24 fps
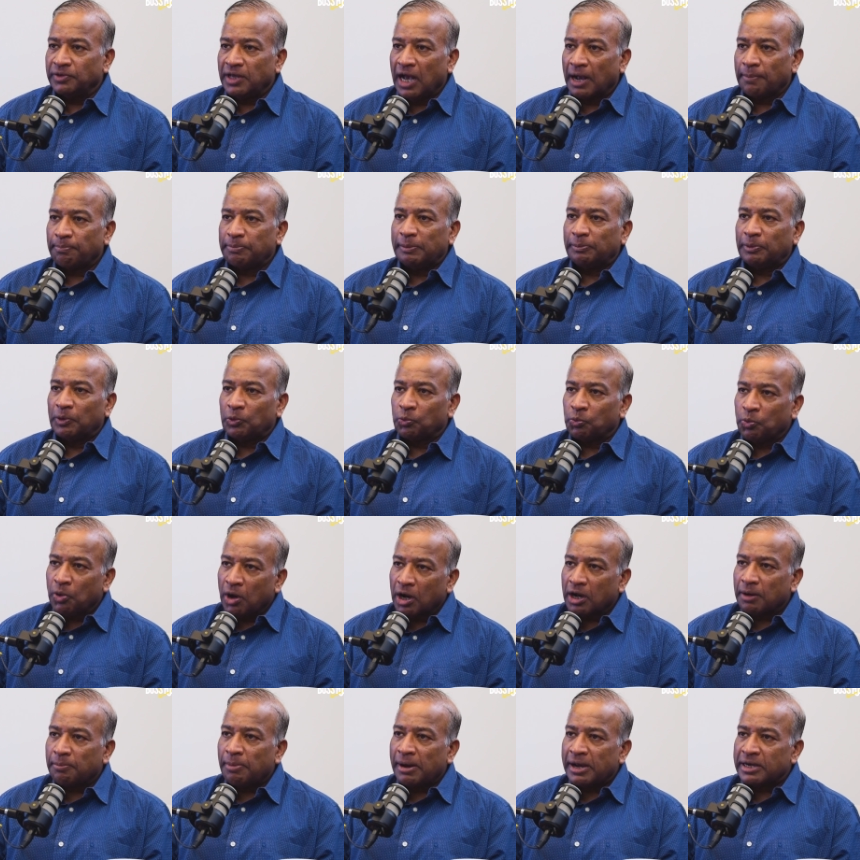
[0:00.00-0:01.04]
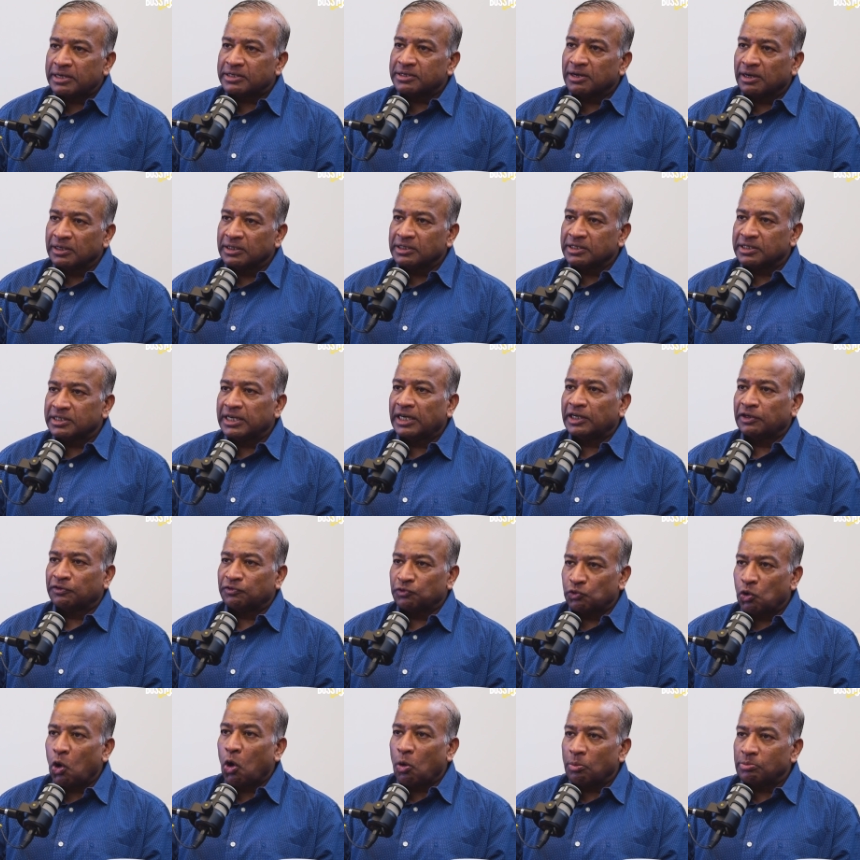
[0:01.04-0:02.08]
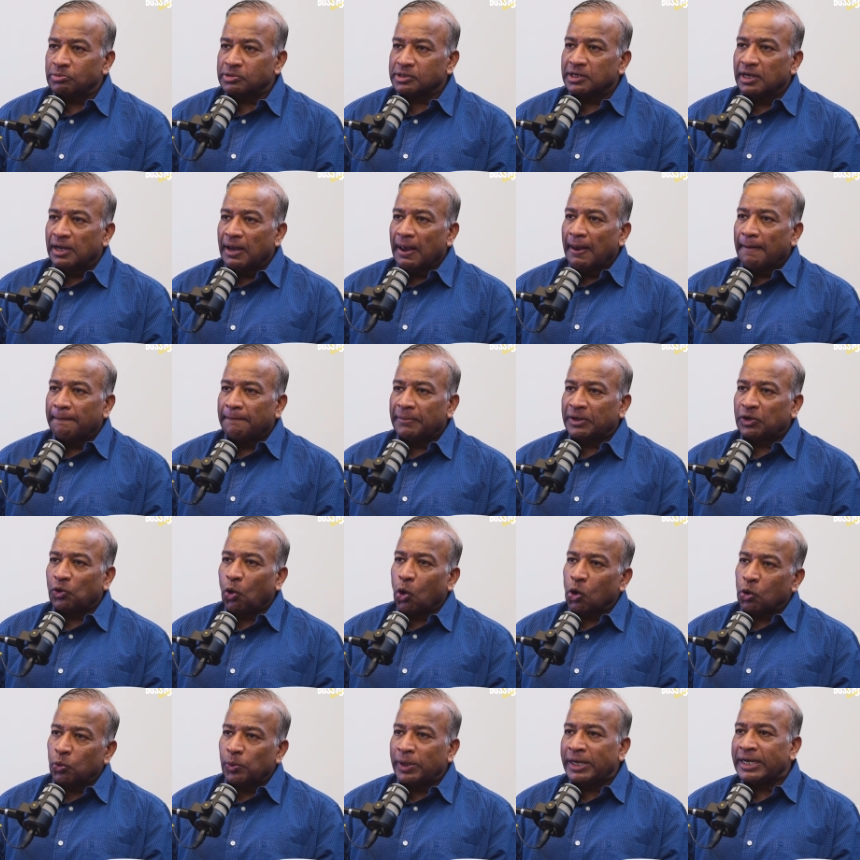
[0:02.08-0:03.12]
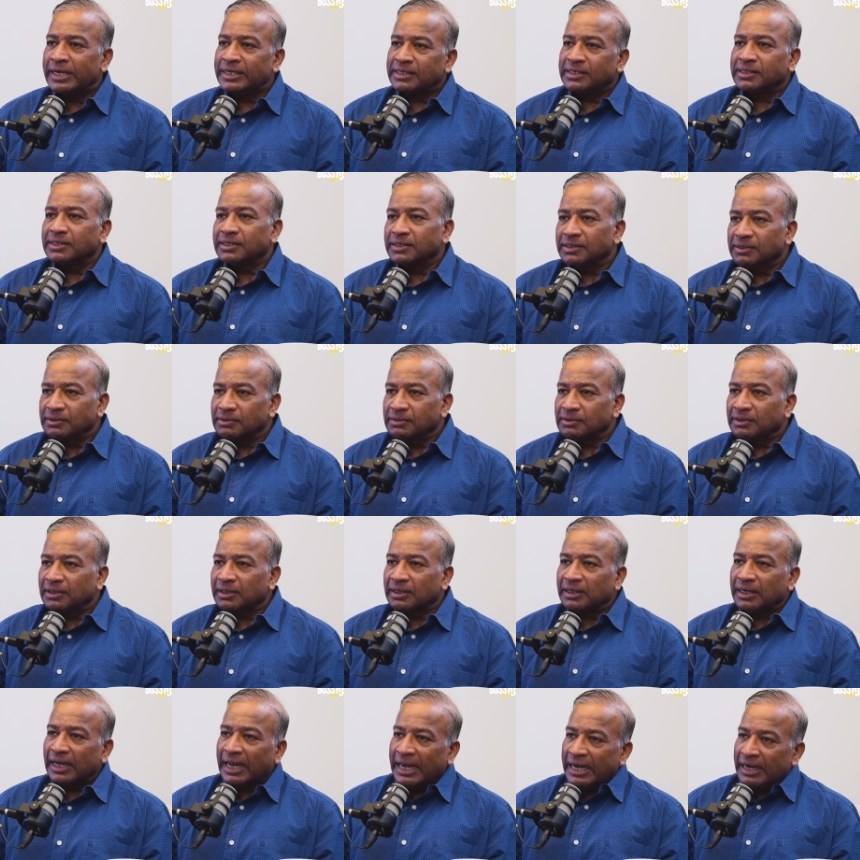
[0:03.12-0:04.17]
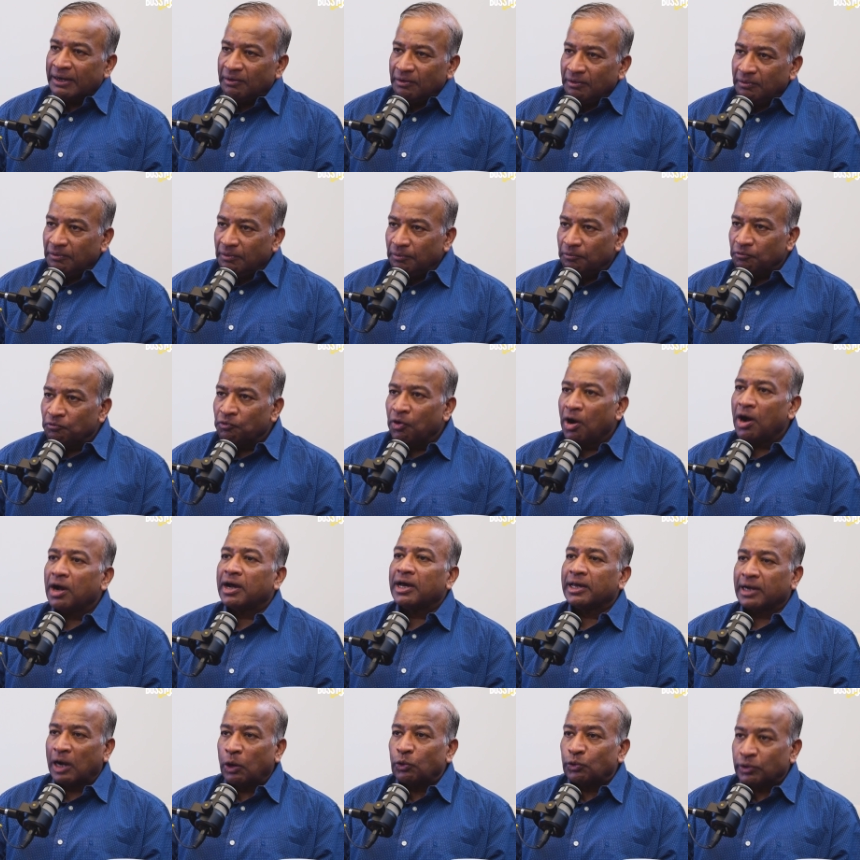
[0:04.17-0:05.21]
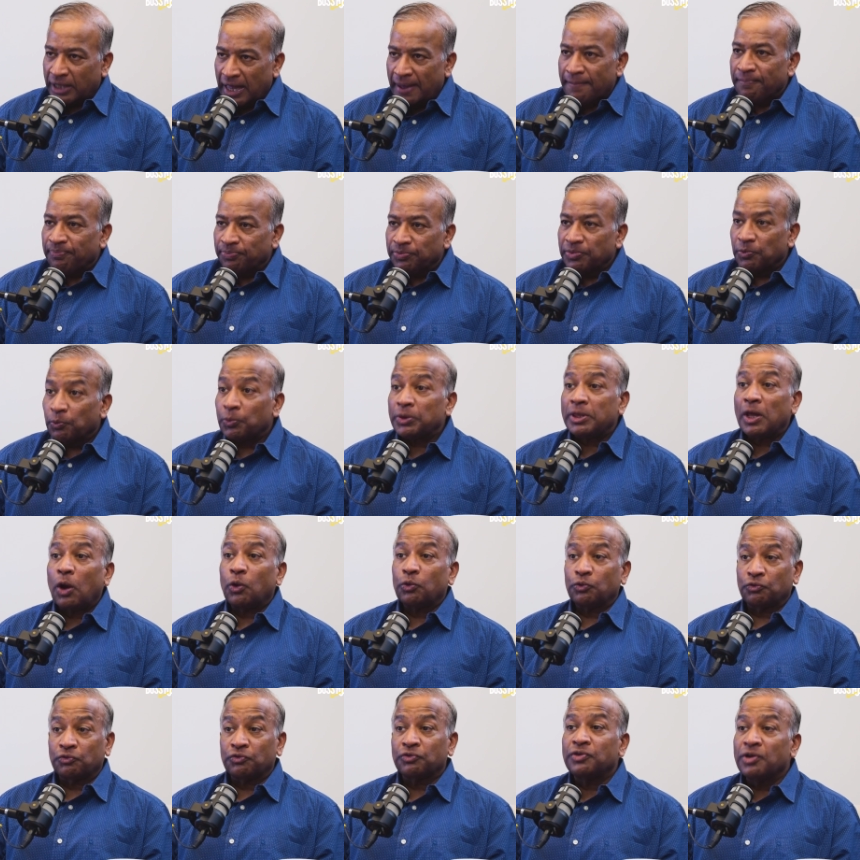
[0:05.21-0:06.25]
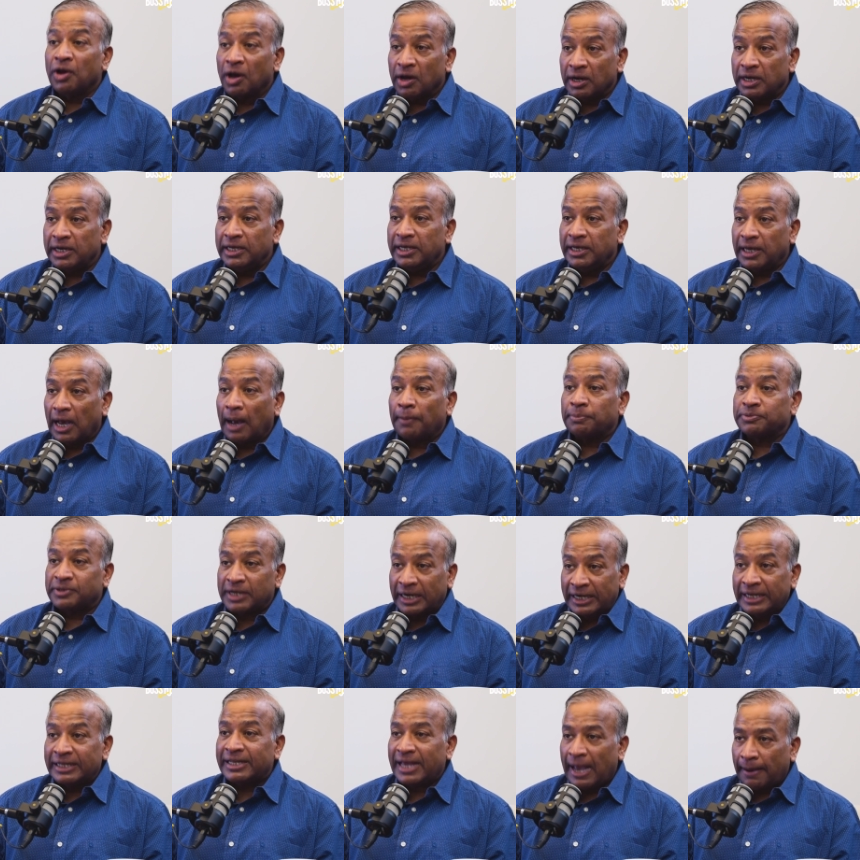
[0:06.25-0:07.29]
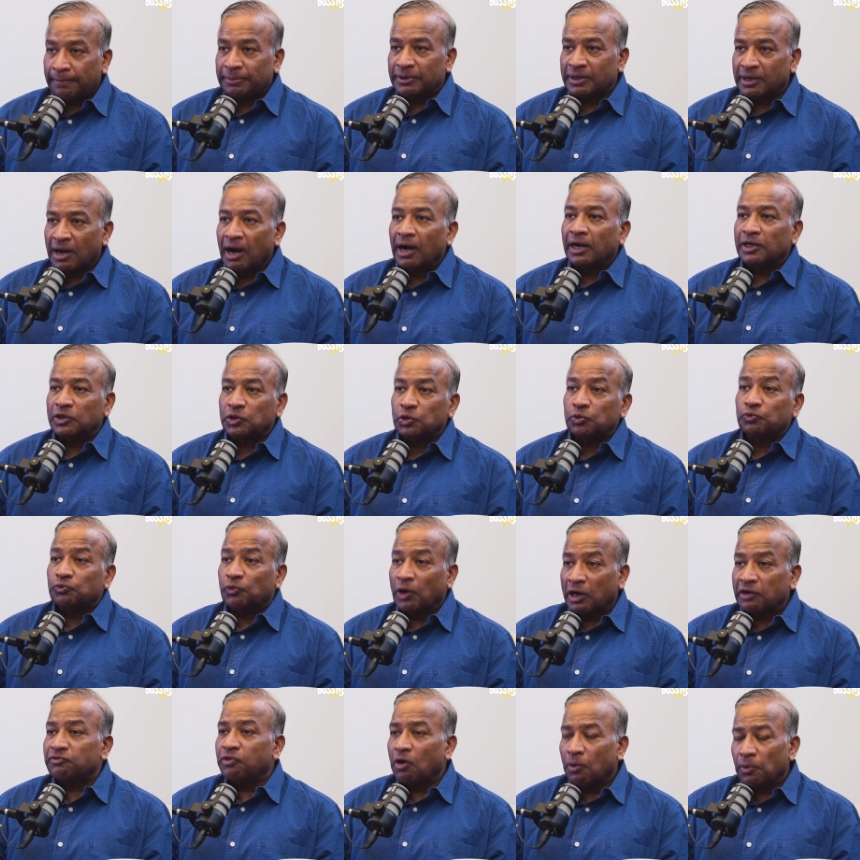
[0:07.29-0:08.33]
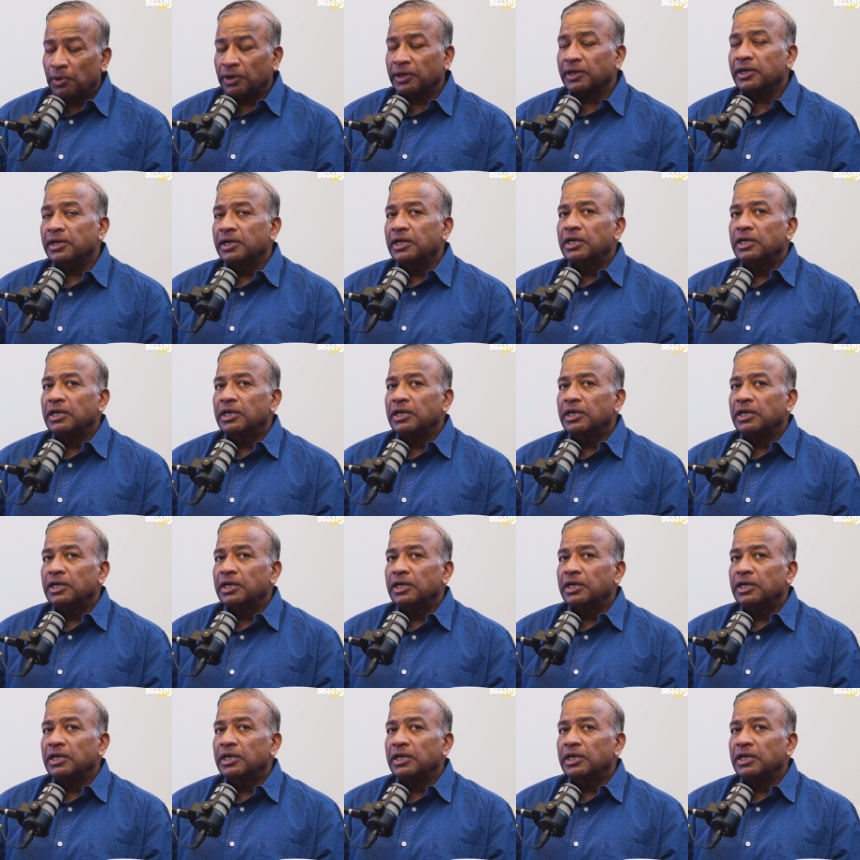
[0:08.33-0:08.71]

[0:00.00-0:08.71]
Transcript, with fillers: young people work by a certain set of norms, but always can work around them without really upsetting the apple cart to work forward.